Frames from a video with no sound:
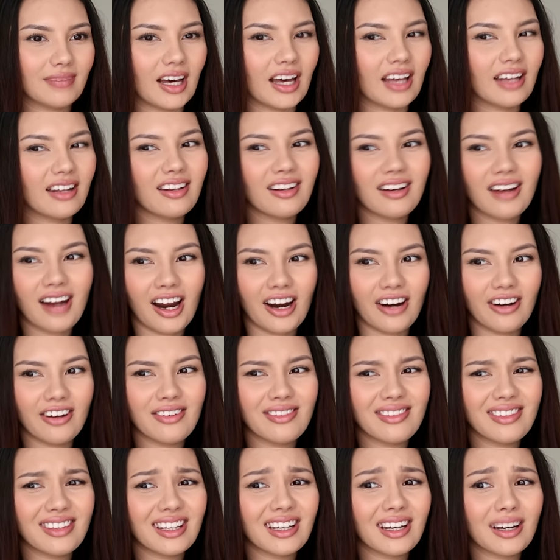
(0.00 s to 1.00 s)
I don't
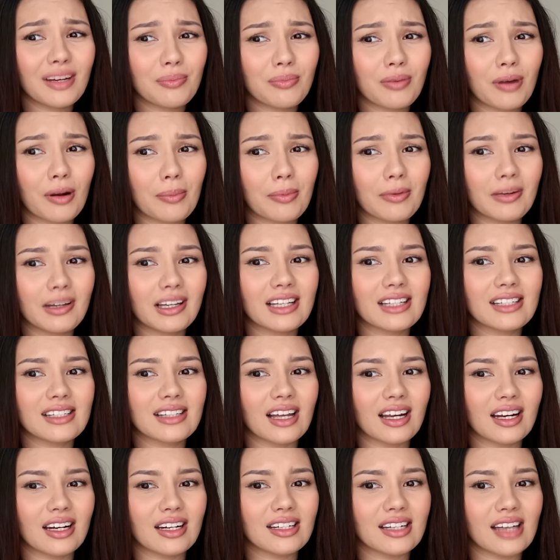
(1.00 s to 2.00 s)
even think I properly
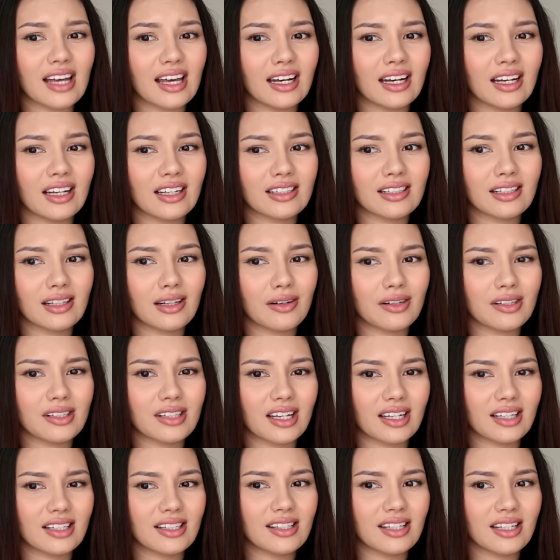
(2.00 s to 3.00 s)
started dating until I was
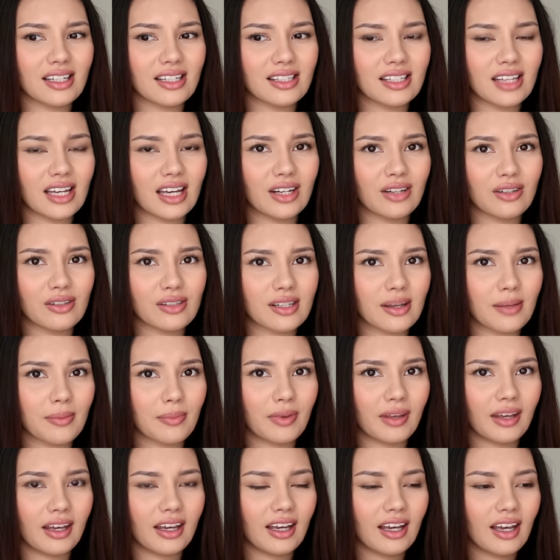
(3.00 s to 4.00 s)
like 16 or
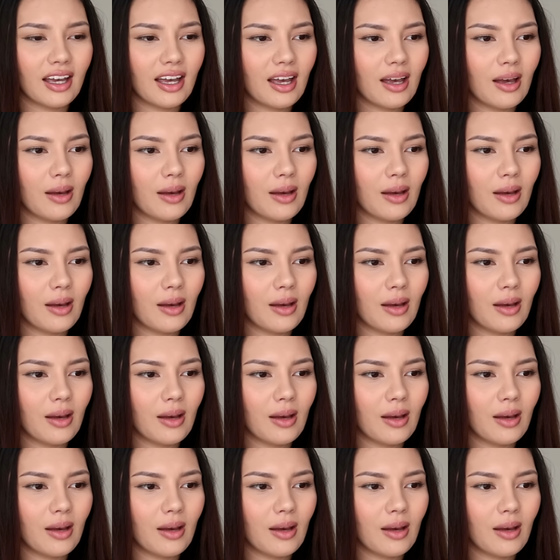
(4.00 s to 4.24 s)
something.